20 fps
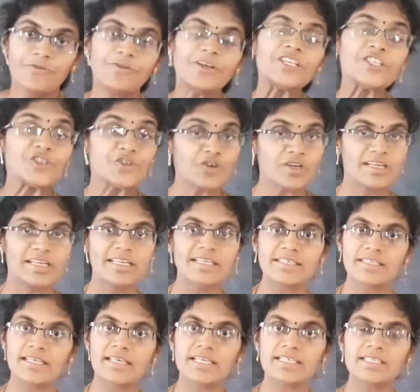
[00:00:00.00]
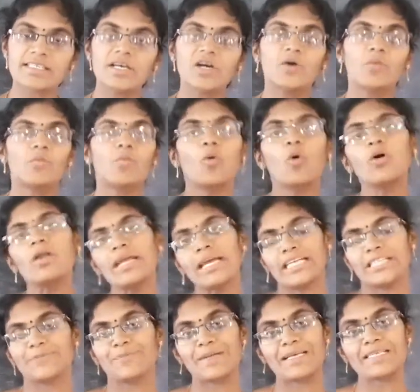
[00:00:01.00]
which releases more
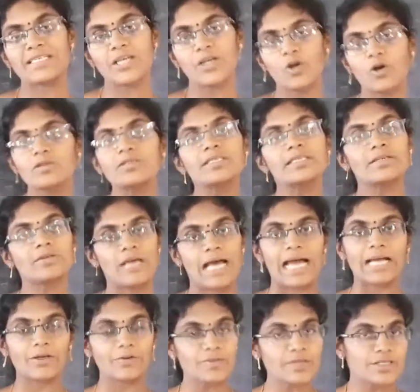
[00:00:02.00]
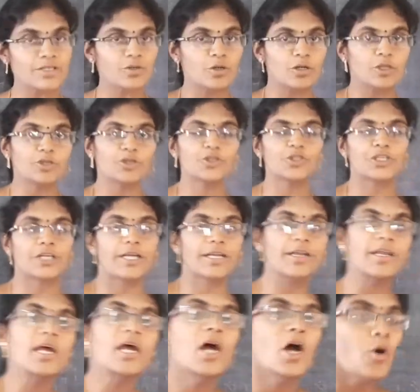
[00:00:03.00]
H plus ions in aqueous solution,
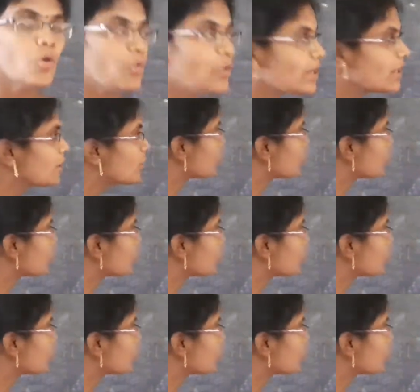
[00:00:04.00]
we